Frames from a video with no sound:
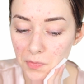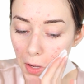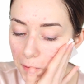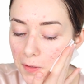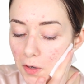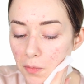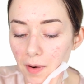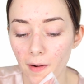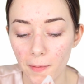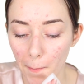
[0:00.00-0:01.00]
all
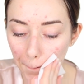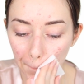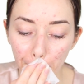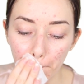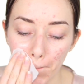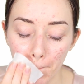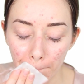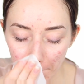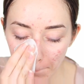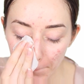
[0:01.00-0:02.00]
around.
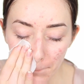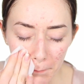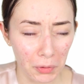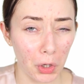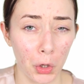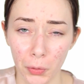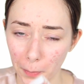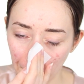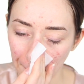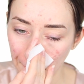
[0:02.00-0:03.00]
Ugh,
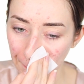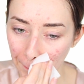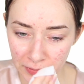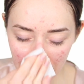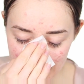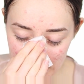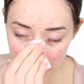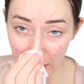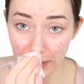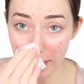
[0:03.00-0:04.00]
that
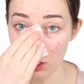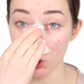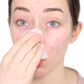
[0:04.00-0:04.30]
smell is